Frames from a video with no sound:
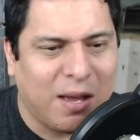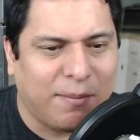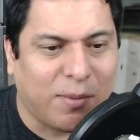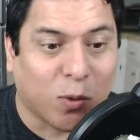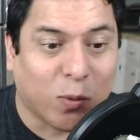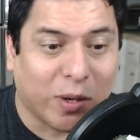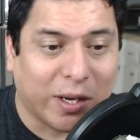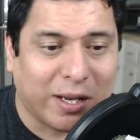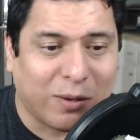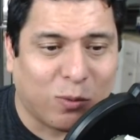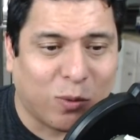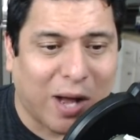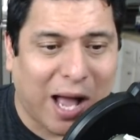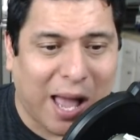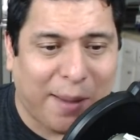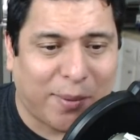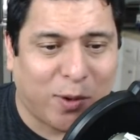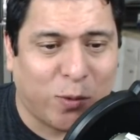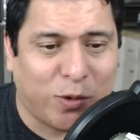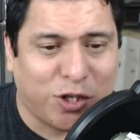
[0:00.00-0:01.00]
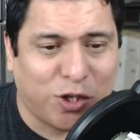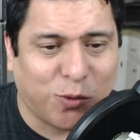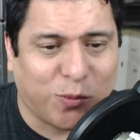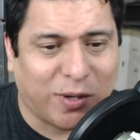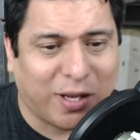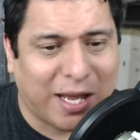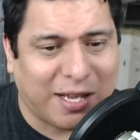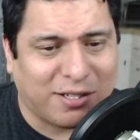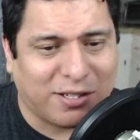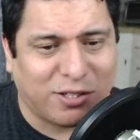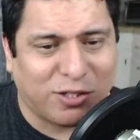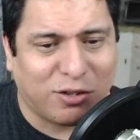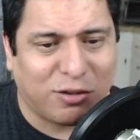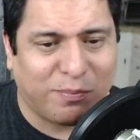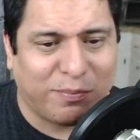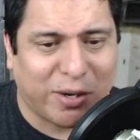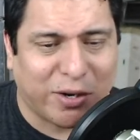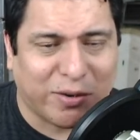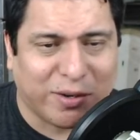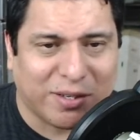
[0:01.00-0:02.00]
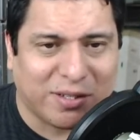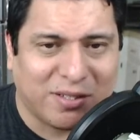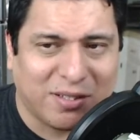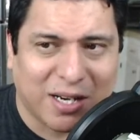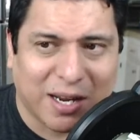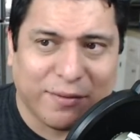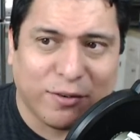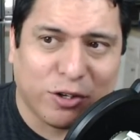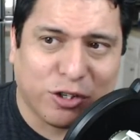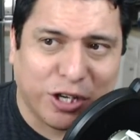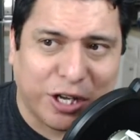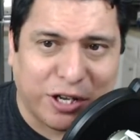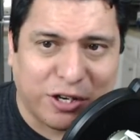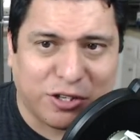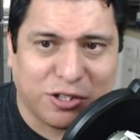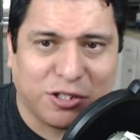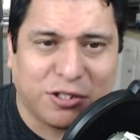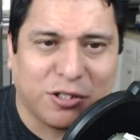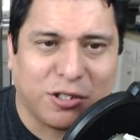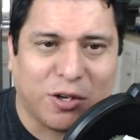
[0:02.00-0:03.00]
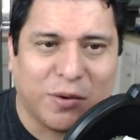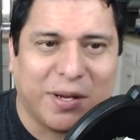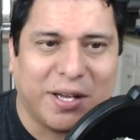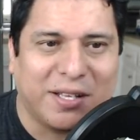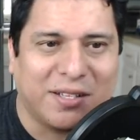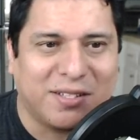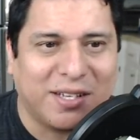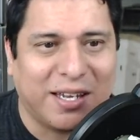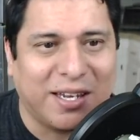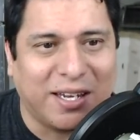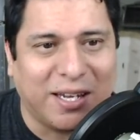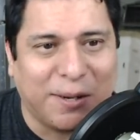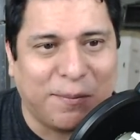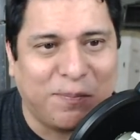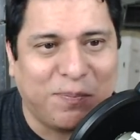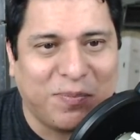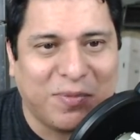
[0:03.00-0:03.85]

But what will happen when she realizes her appearance never changed? So it's a...